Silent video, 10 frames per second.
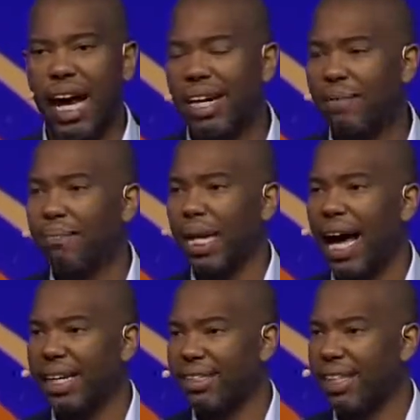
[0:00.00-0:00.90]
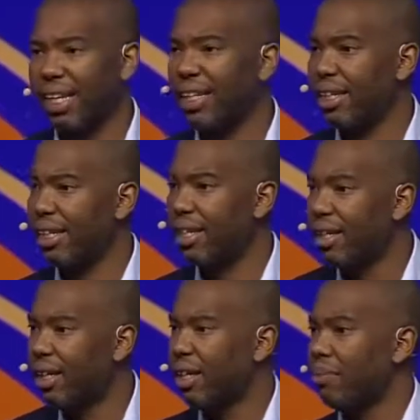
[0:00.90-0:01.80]
I am black standing here
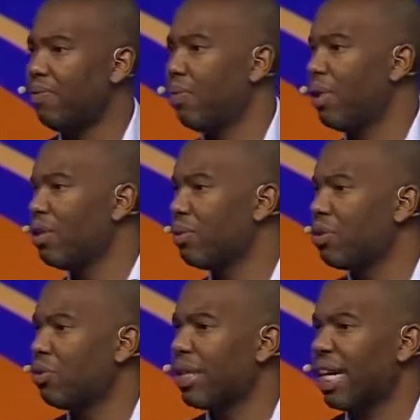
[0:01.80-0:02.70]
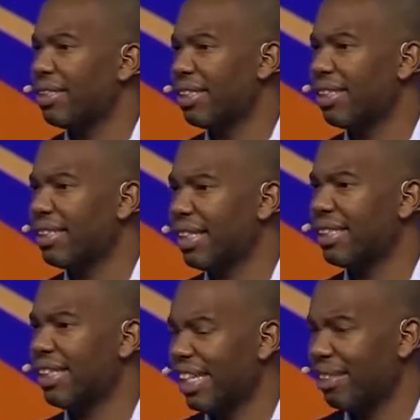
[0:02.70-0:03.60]
before you in
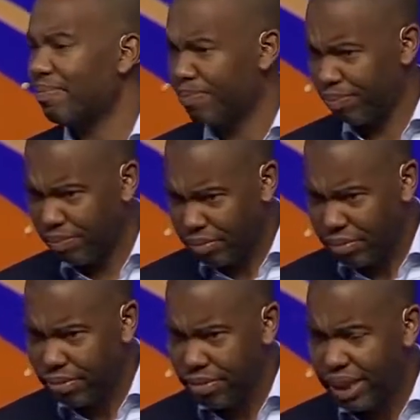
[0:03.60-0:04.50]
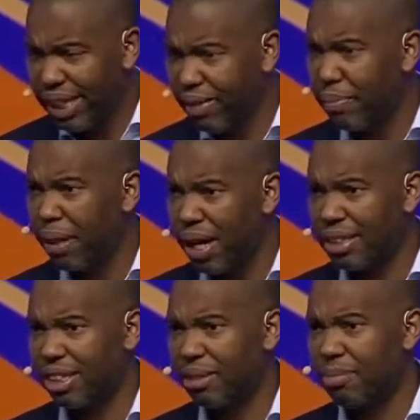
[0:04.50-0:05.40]
2016 here in
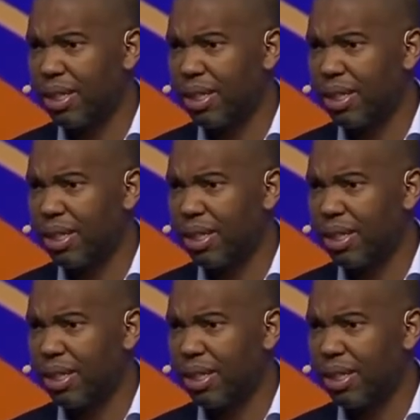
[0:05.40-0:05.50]
Boston.